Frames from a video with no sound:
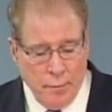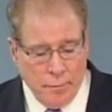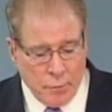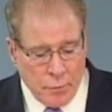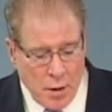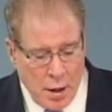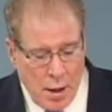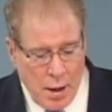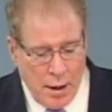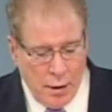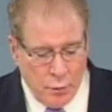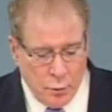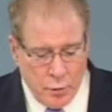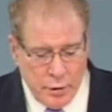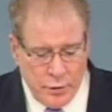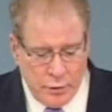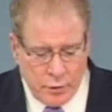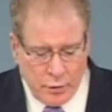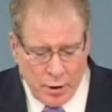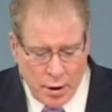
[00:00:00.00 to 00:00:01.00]
and
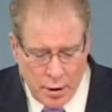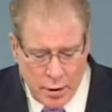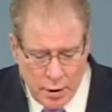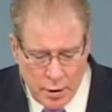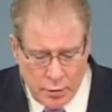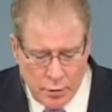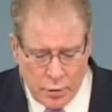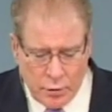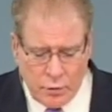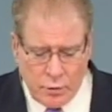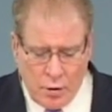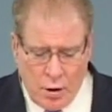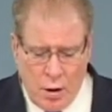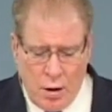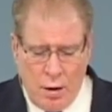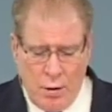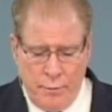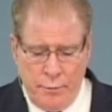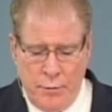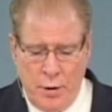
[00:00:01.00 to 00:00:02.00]
we studied the
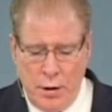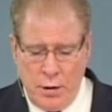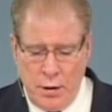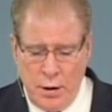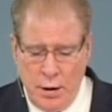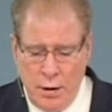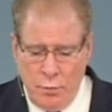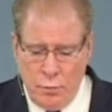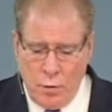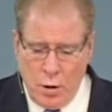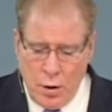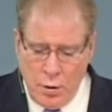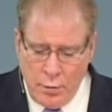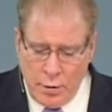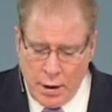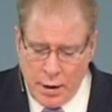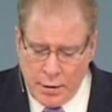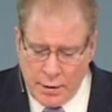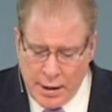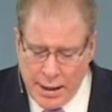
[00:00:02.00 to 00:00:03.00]
psalm that he
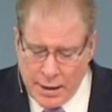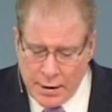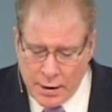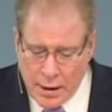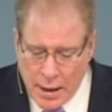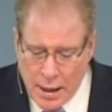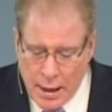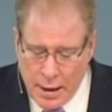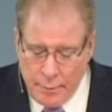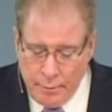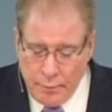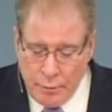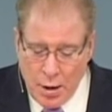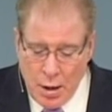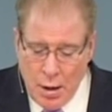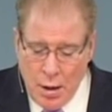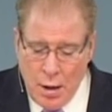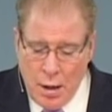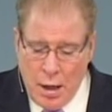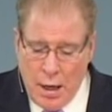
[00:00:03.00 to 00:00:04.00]
wrote at that time.
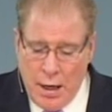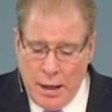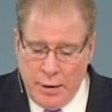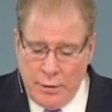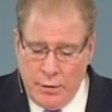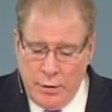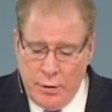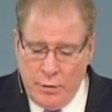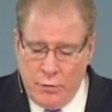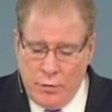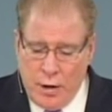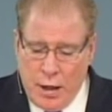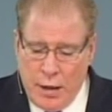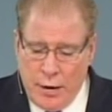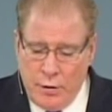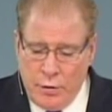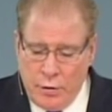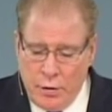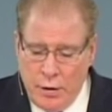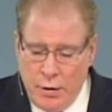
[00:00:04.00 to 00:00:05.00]
Uh,
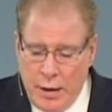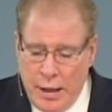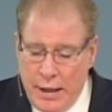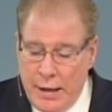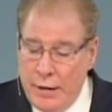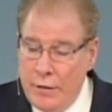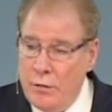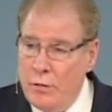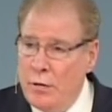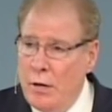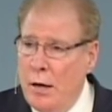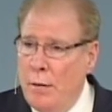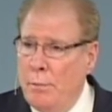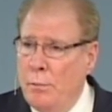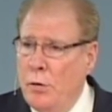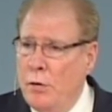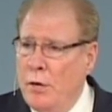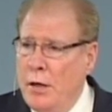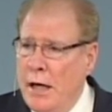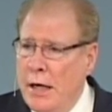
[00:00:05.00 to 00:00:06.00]
Jonathan has uh,
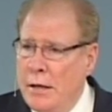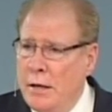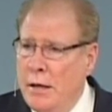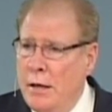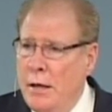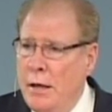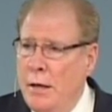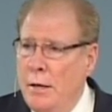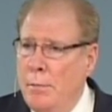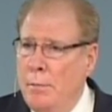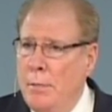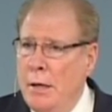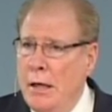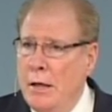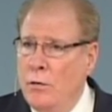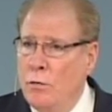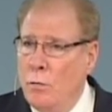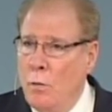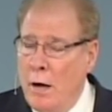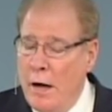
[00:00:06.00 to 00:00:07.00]
protected him.
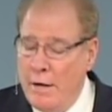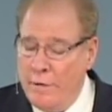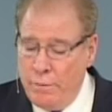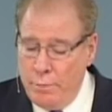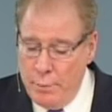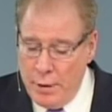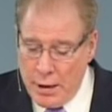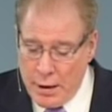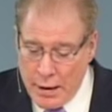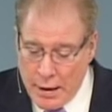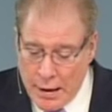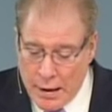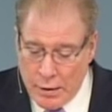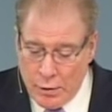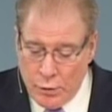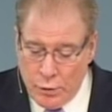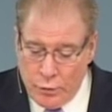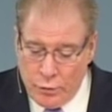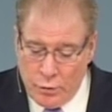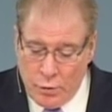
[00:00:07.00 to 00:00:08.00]
His wife,
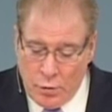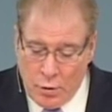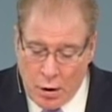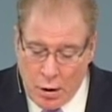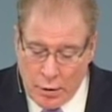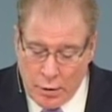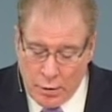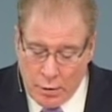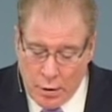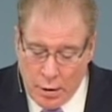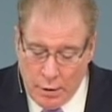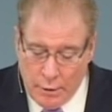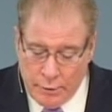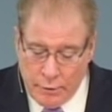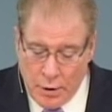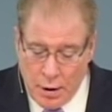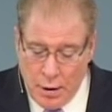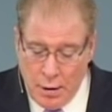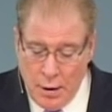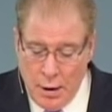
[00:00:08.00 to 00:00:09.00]
Michal, who's the daughter of
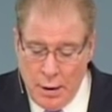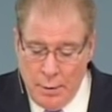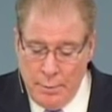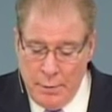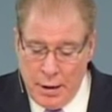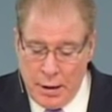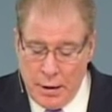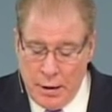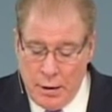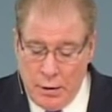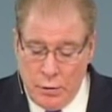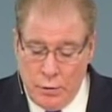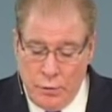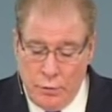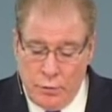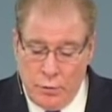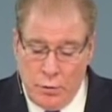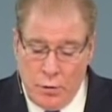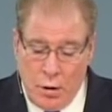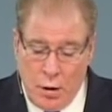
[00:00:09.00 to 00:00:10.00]
uh, Michal,
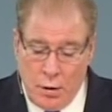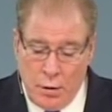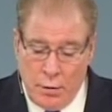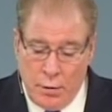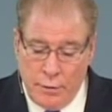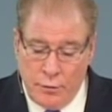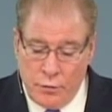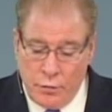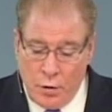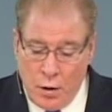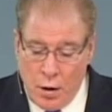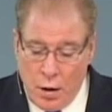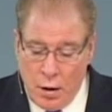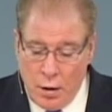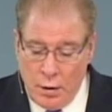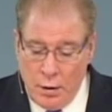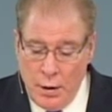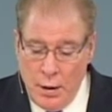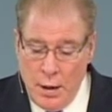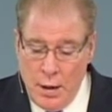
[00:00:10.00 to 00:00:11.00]
who's the daughter of
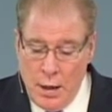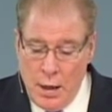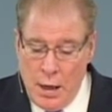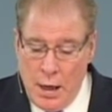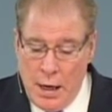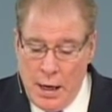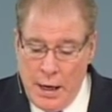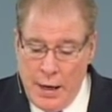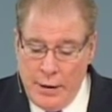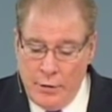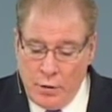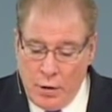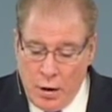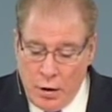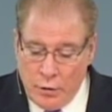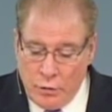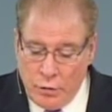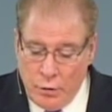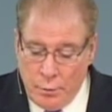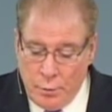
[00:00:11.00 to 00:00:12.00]
Saul, uh, has
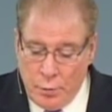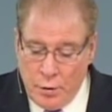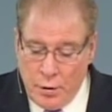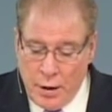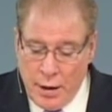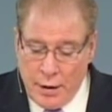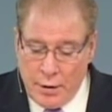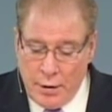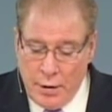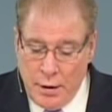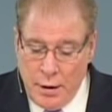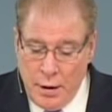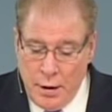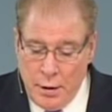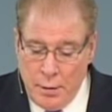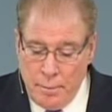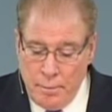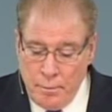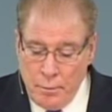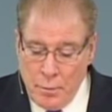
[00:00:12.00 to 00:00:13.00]
also protected
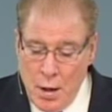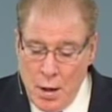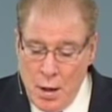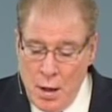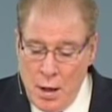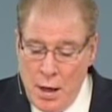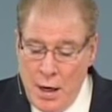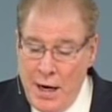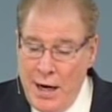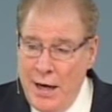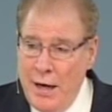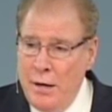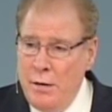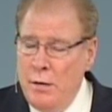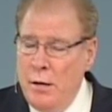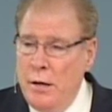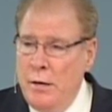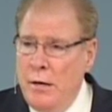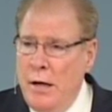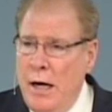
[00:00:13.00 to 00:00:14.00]
him.
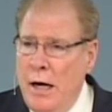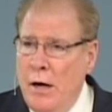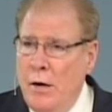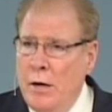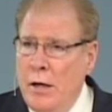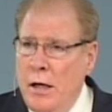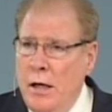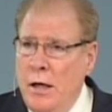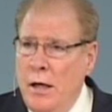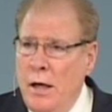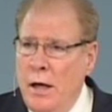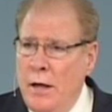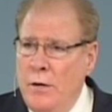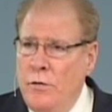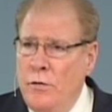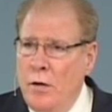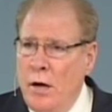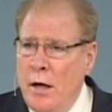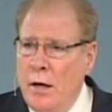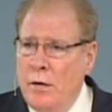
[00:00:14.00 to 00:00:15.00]
And now he
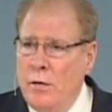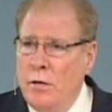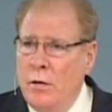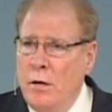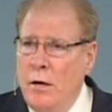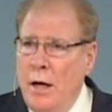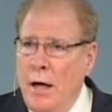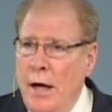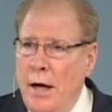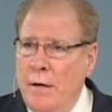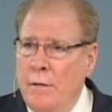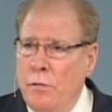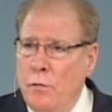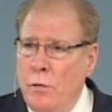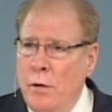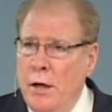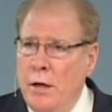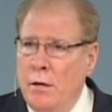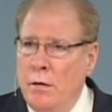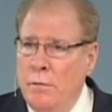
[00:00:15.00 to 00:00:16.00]
and Jonathan have
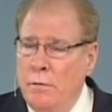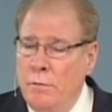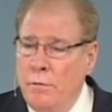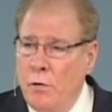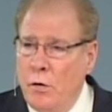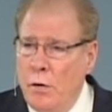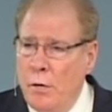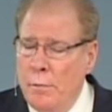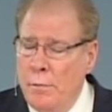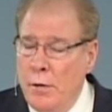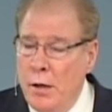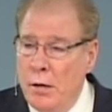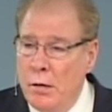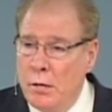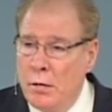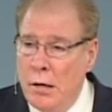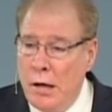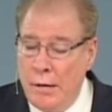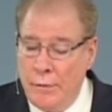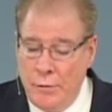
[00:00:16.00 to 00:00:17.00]
reconfirmed their
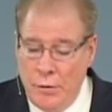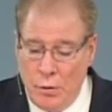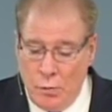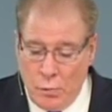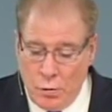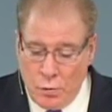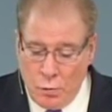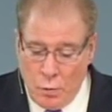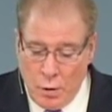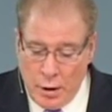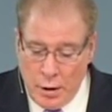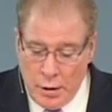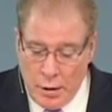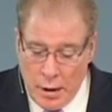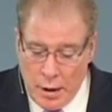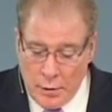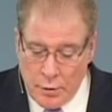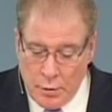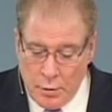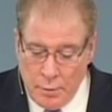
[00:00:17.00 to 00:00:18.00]
covenant with one
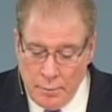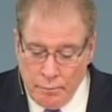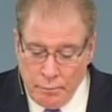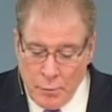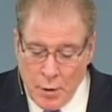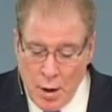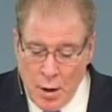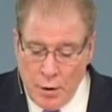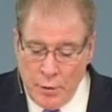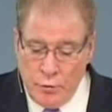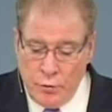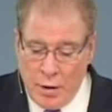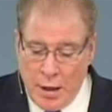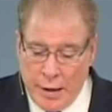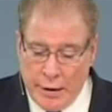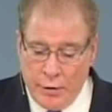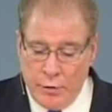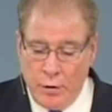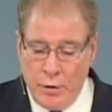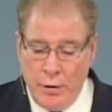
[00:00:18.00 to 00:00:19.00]
another.
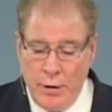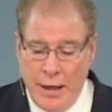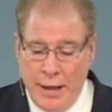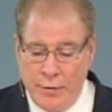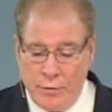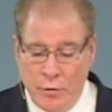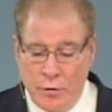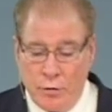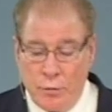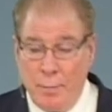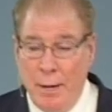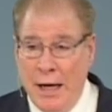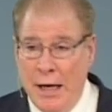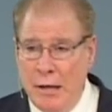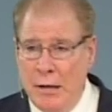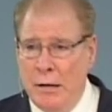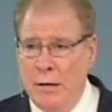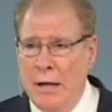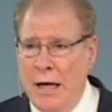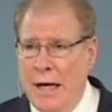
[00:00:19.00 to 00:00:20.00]
Jonathan has
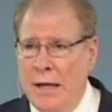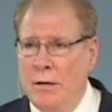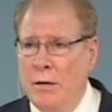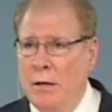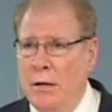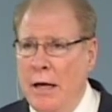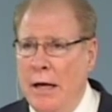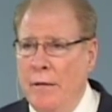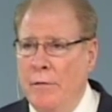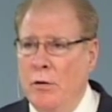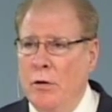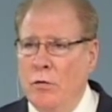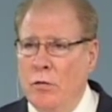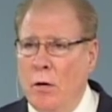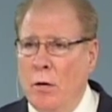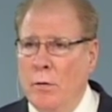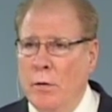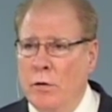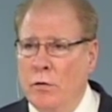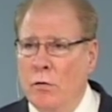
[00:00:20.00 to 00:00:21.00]
expanded that, that David is
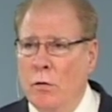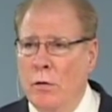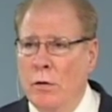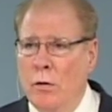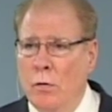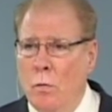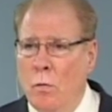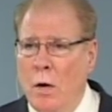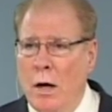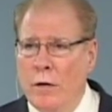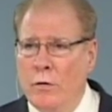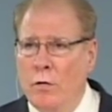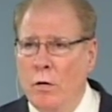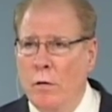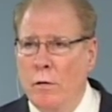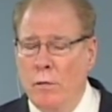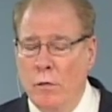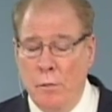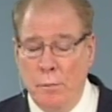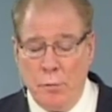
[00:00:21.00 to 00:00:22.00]
always going to watch
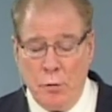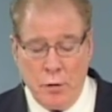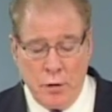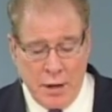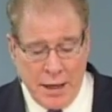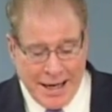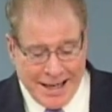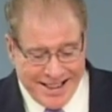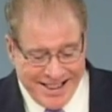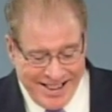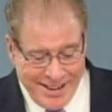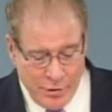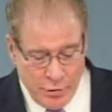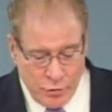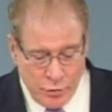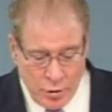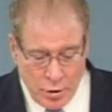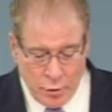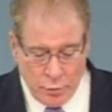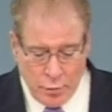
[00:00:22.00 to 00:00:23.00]
over and protect
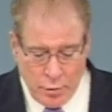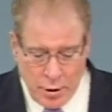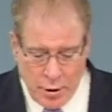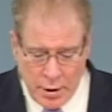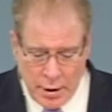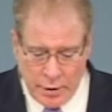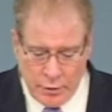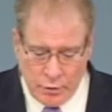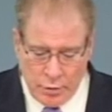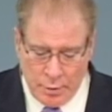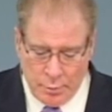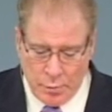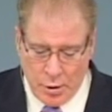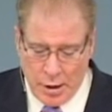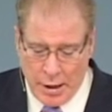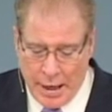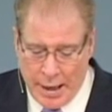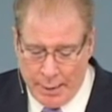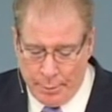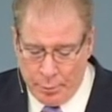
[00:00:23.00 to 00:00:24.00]
his children in case
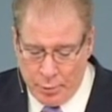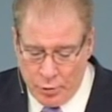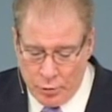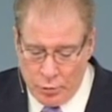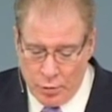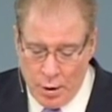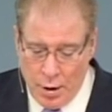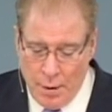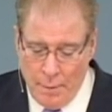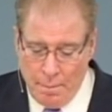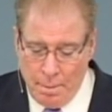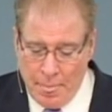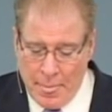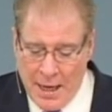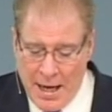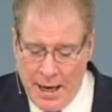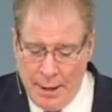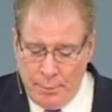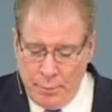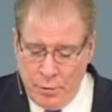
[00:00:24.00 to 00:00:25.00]
something happens,
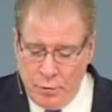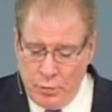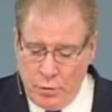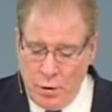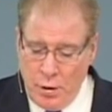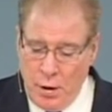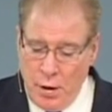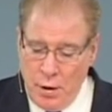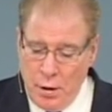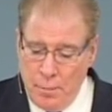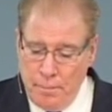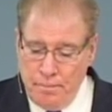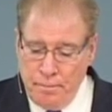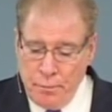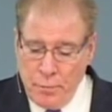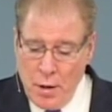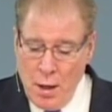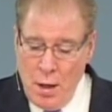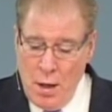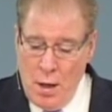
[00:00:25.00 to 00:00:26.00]
happens to him.
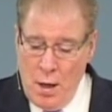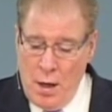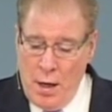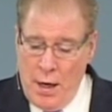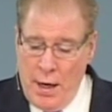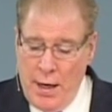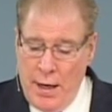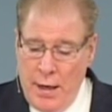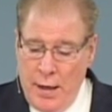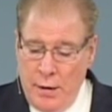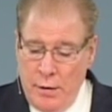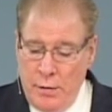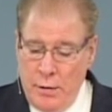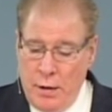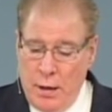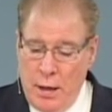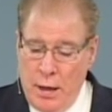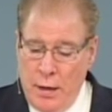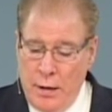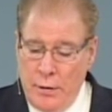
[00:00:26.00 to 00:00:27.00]
And
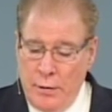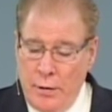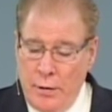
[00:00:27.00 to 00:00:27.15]
uh,